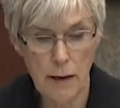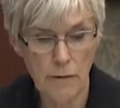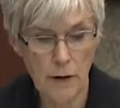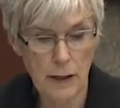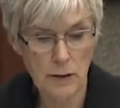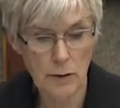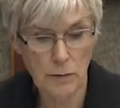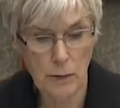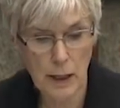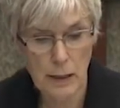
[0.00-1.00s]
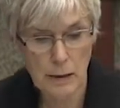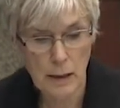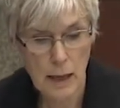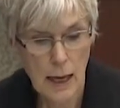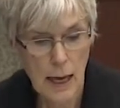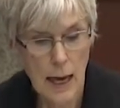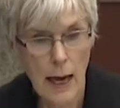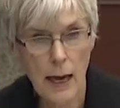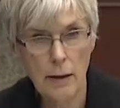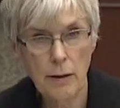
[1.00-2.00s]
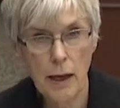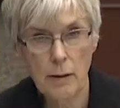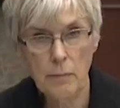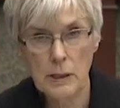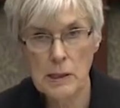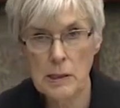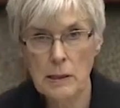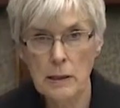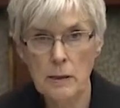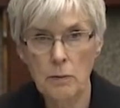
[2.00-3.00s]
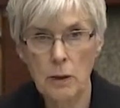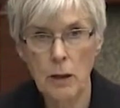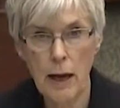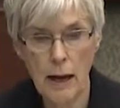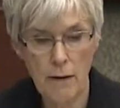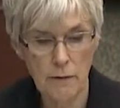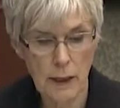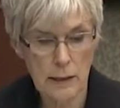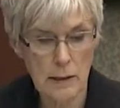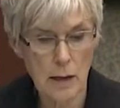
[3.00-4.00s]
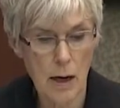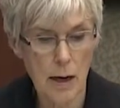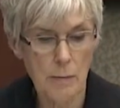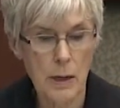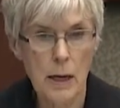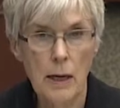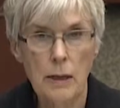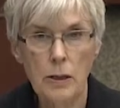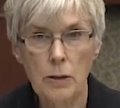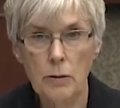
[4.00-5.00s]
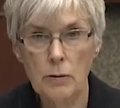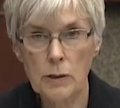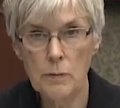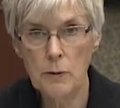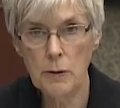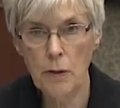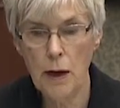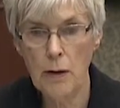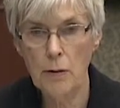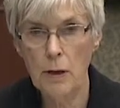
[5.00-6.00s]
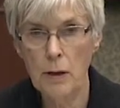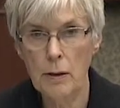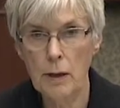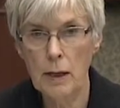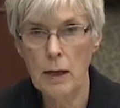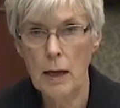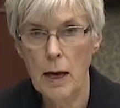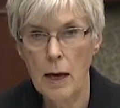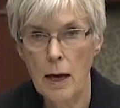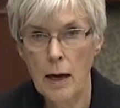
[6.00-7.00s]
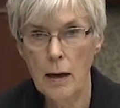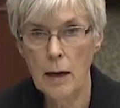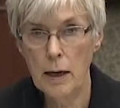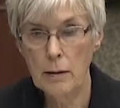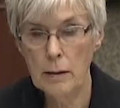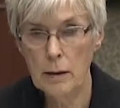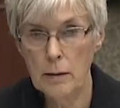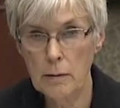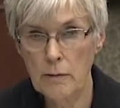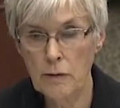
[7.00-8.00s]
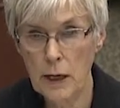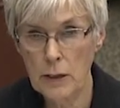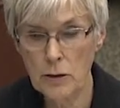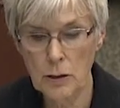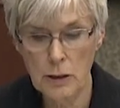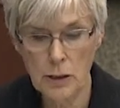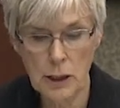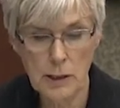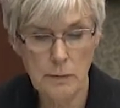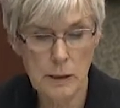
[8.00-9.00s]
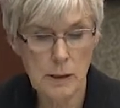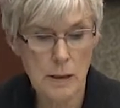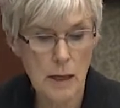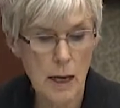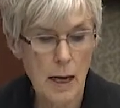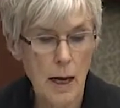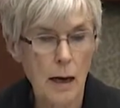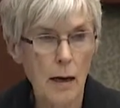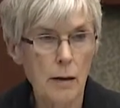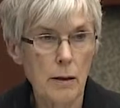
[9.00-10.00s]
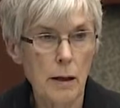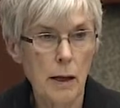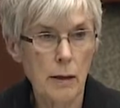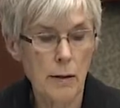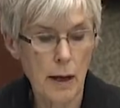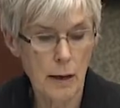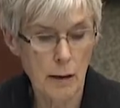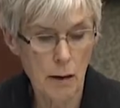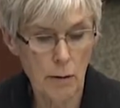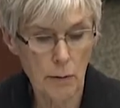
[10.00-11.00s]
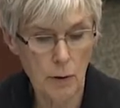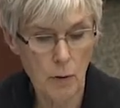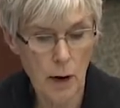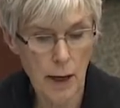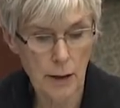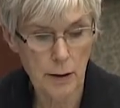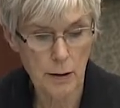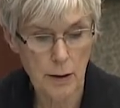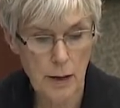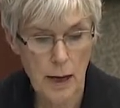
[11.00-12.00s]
at a faster rate, and that businesses will have less time to smooth out the financial adjustments that are required